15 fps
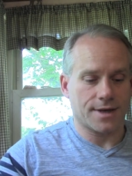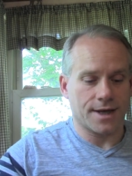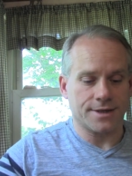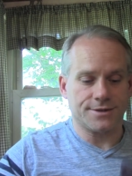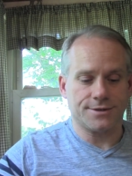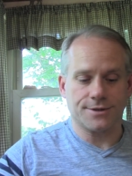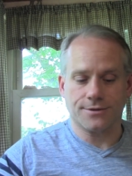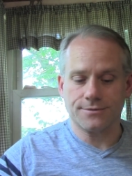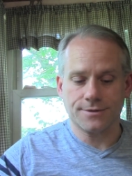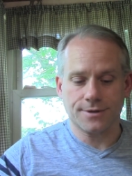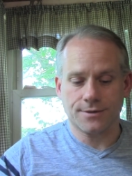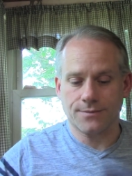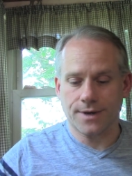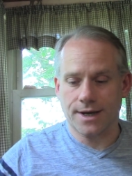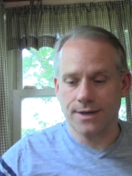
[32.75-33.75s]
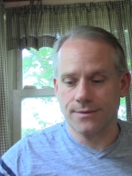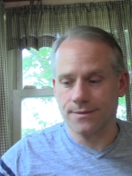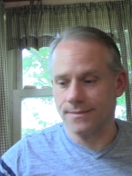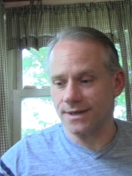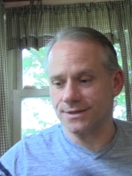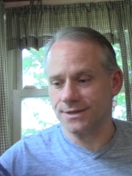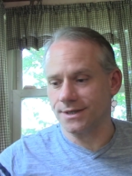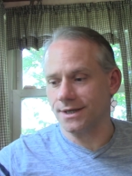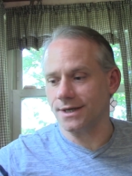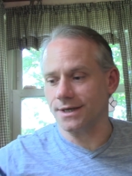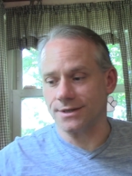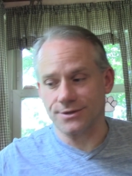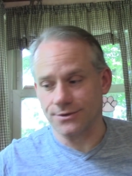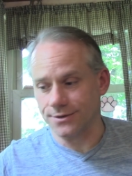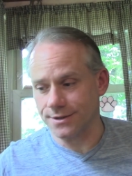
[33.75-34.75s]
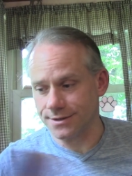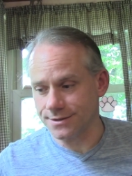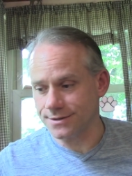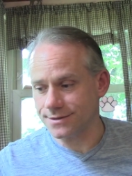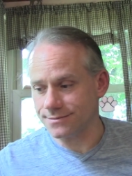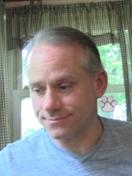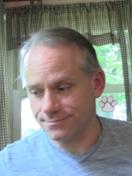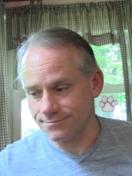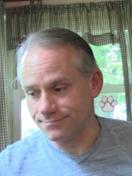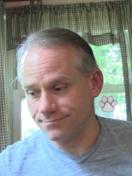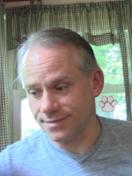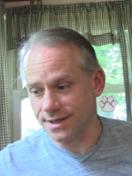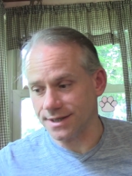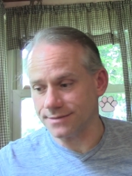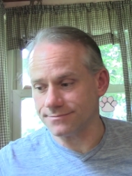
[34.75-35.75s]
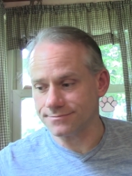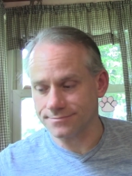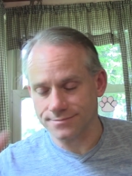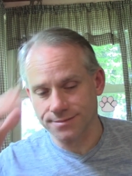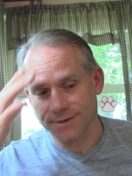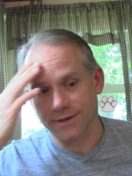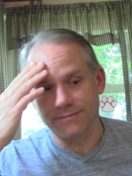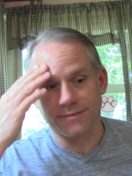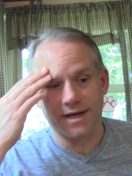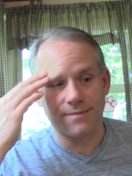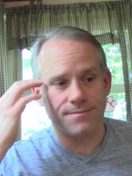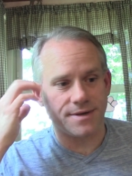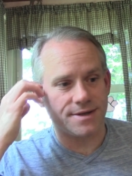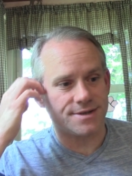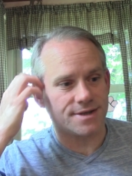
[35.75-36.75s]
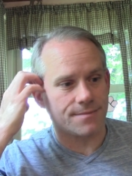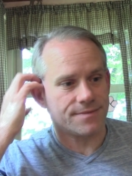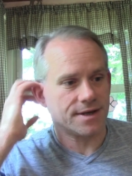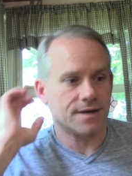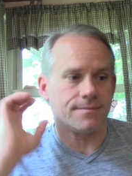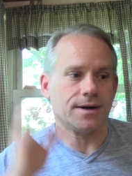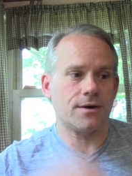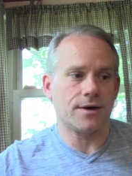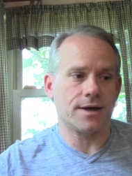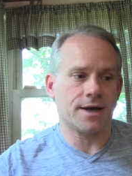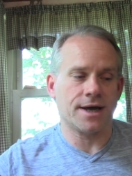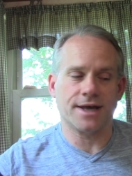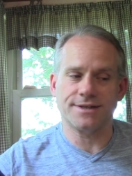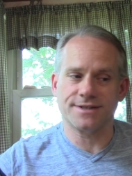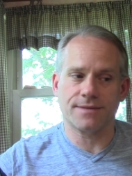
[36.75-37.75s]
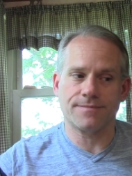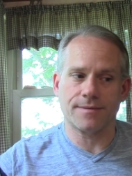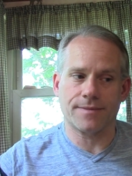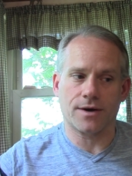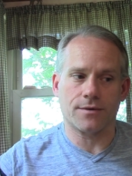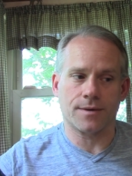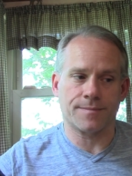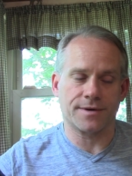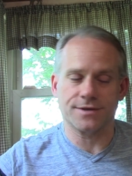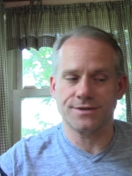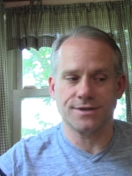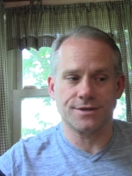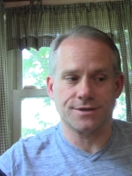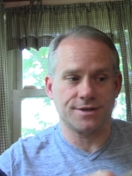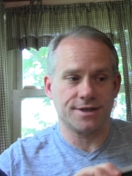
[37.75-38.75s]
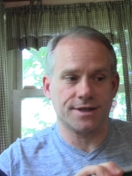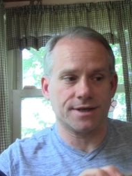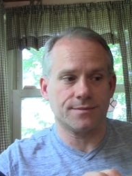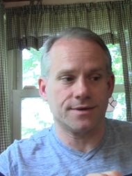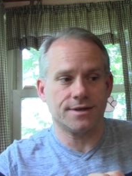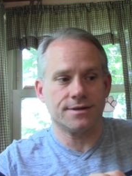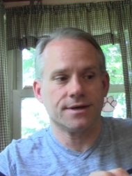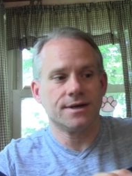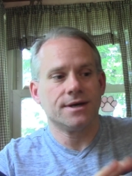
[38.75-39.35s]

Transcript: I don't know why we're mentioning it in yours, but there might be something about a heads up about a person you're dealing with.